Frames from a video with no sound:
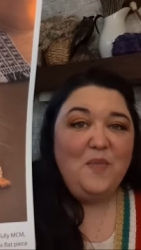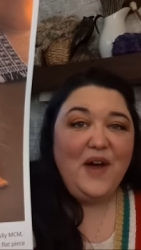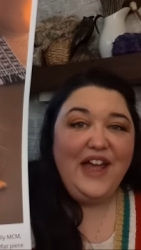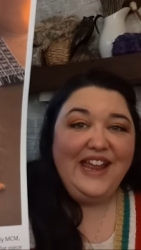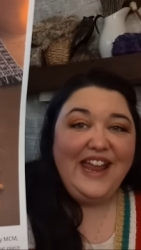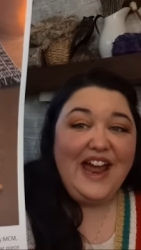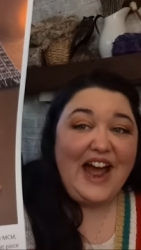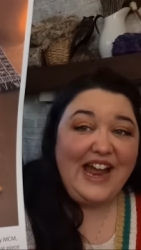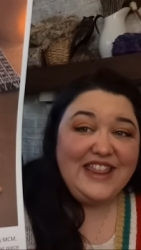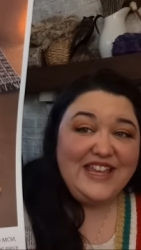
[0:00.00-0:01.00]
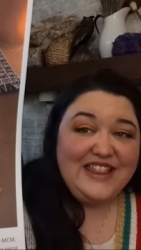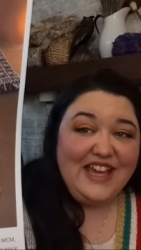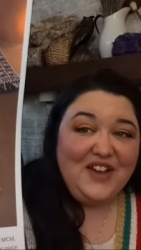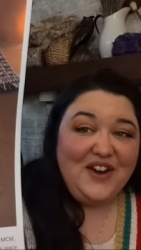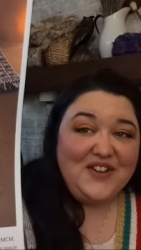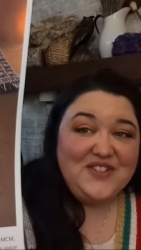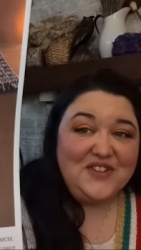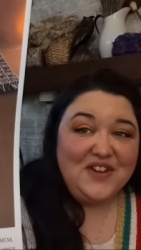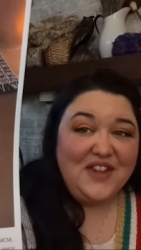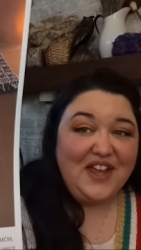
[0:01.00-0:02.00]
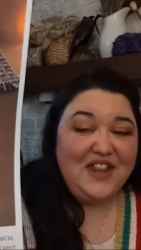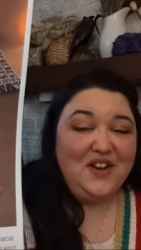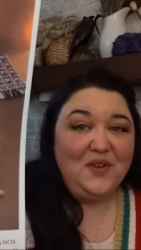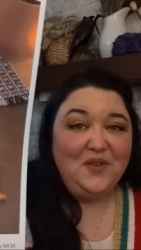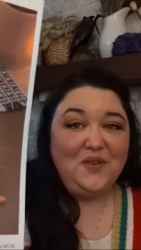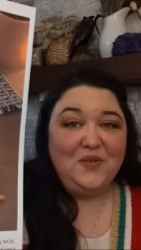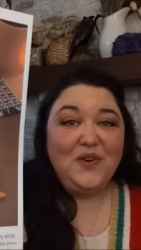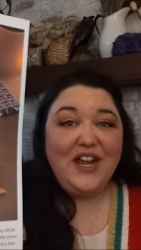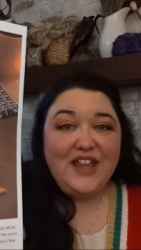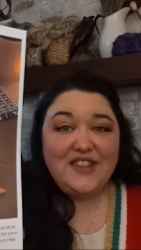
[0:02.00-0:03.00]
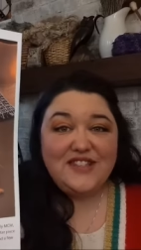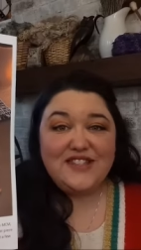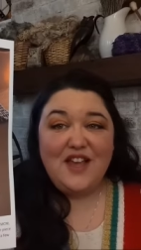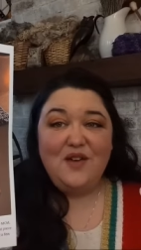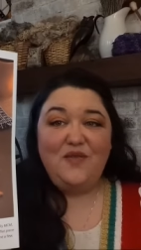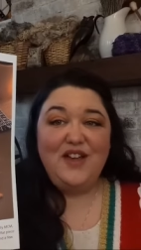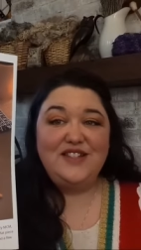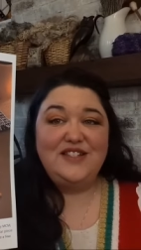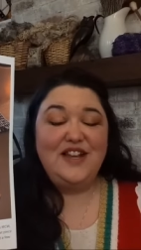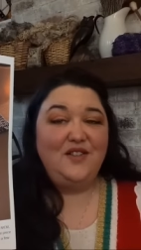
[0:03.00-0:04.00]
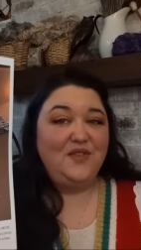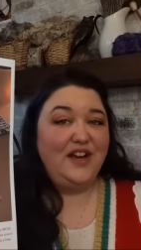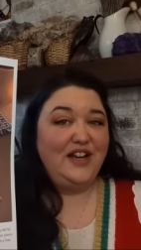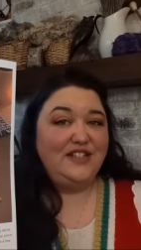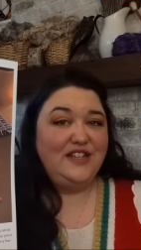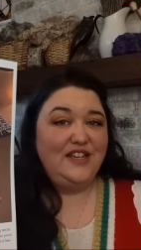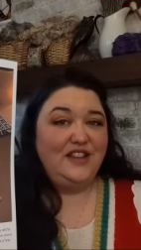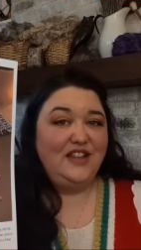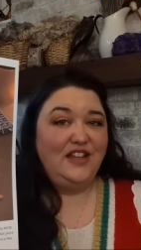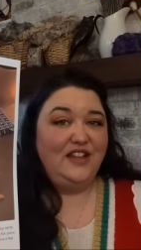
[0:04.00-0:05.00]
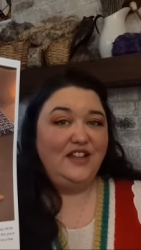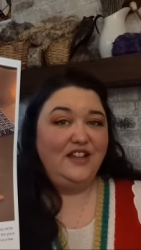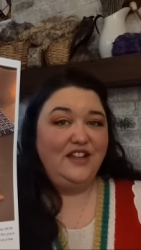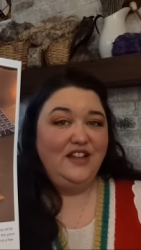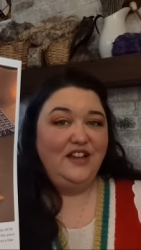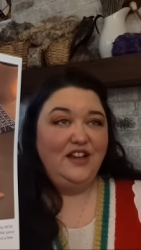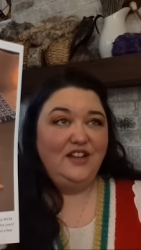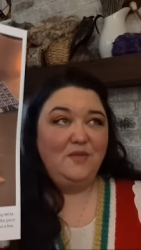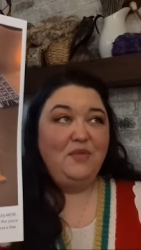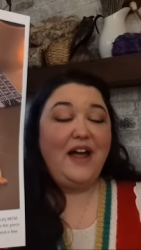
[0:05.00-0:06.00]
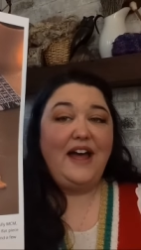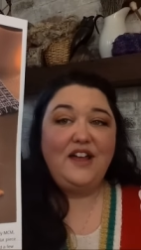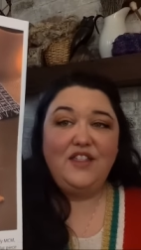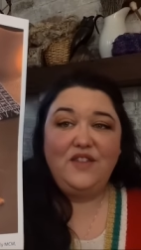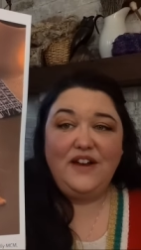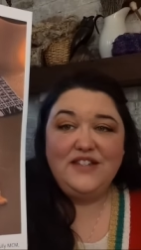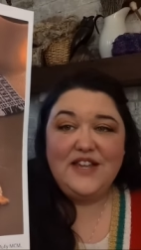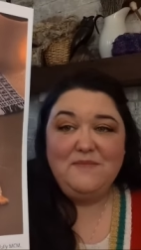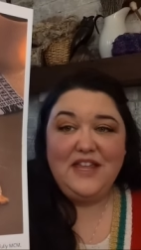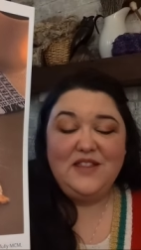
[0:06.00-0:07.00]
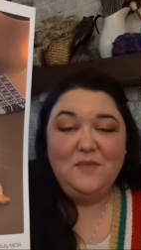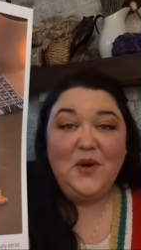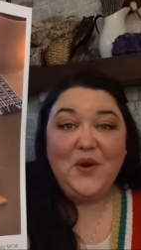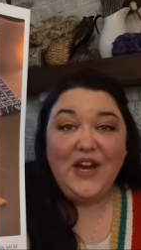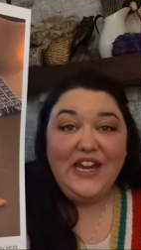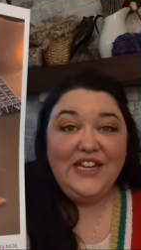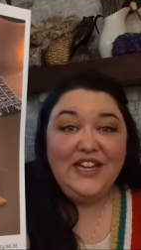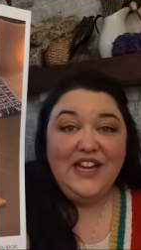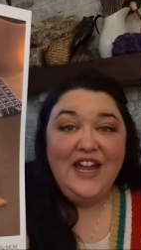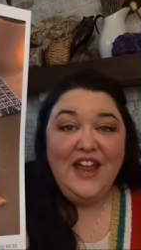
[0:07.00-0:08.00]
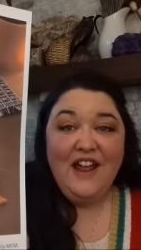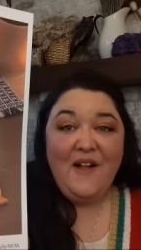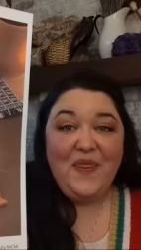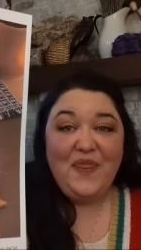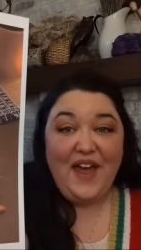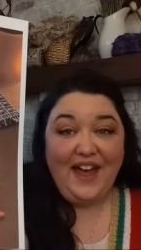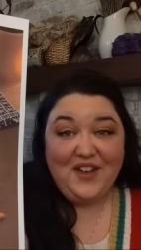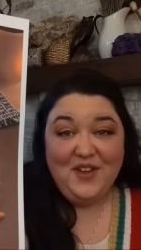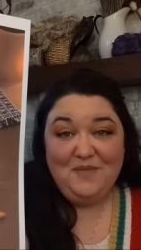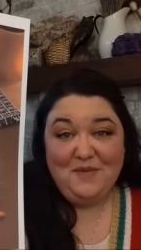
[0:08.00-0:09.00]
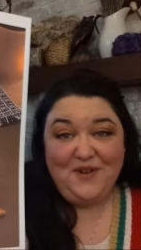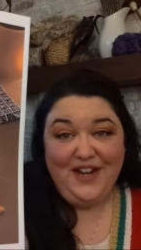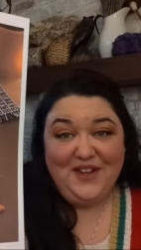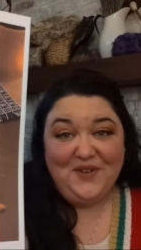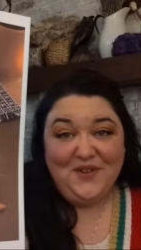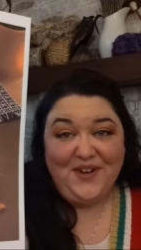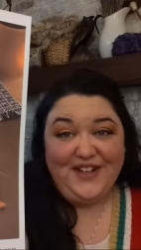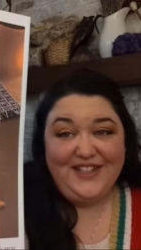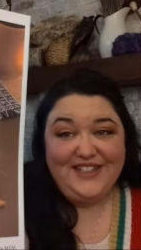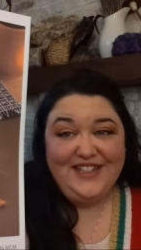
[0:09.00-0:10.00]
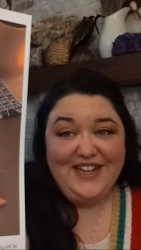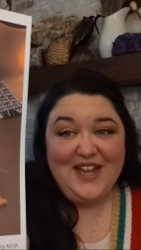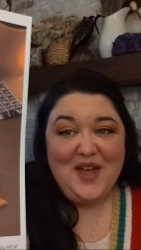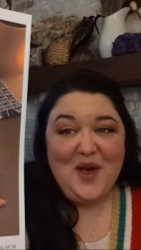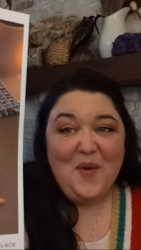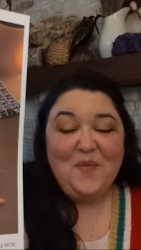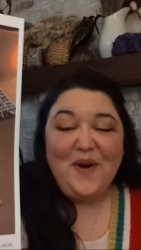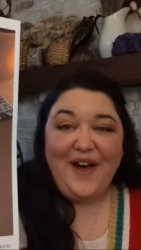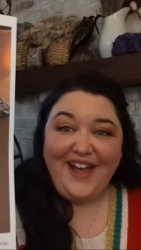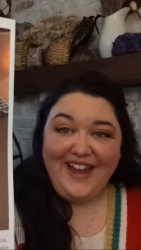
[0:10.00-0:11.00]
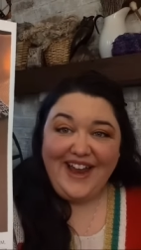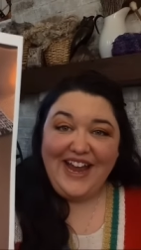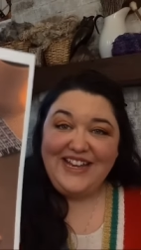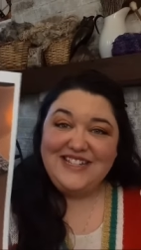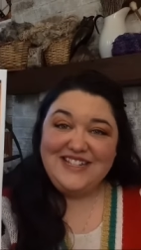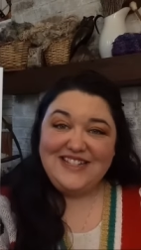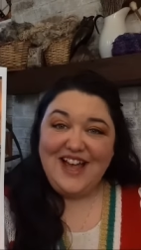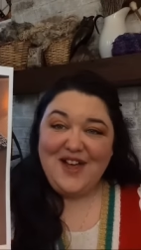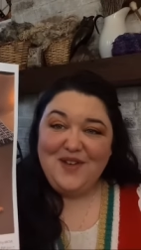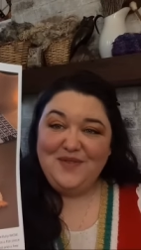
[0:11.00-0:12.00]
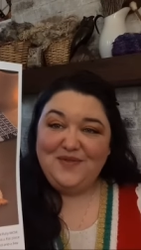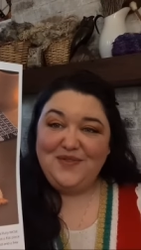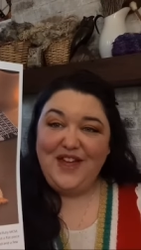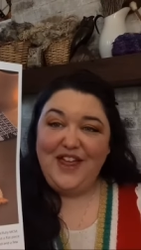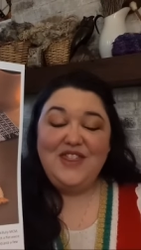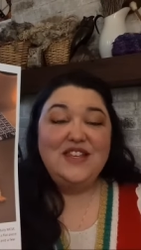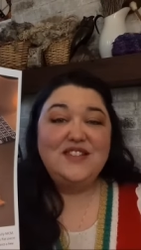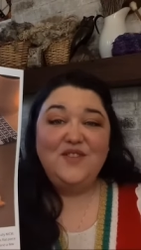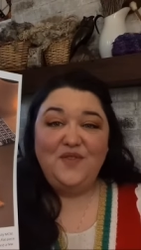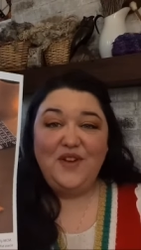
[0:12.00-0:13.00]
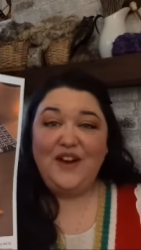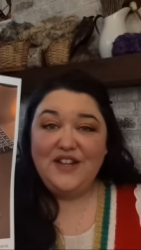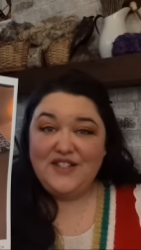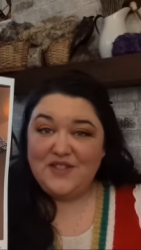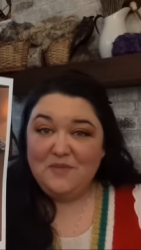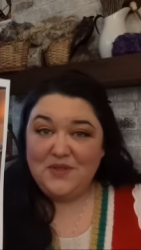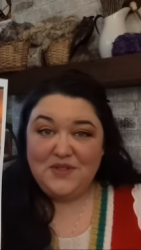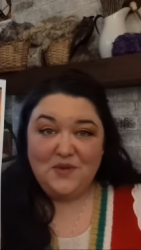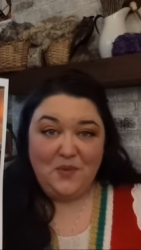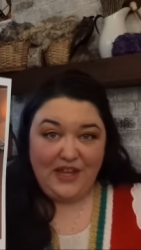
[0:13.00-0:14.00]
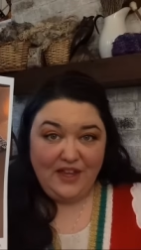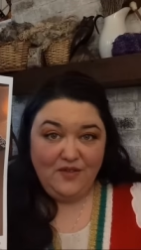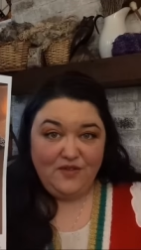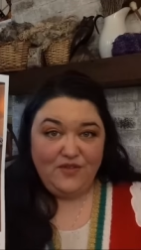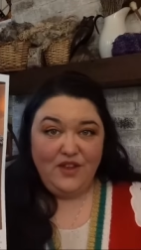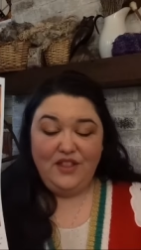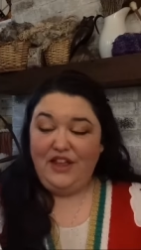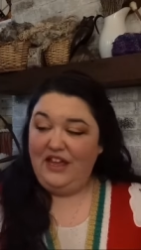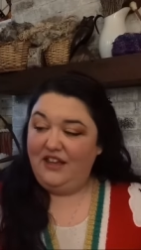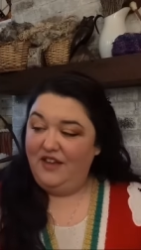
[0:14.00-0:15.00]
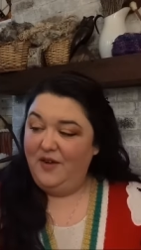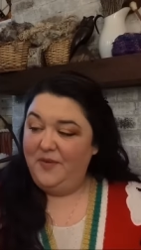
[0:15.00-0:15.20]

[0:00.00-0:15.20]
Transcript: but I think they could also look like little wreaths if instead of red I did the the black threads I made them green. That could be pretty cool. But I just love these are very simple to weave. Like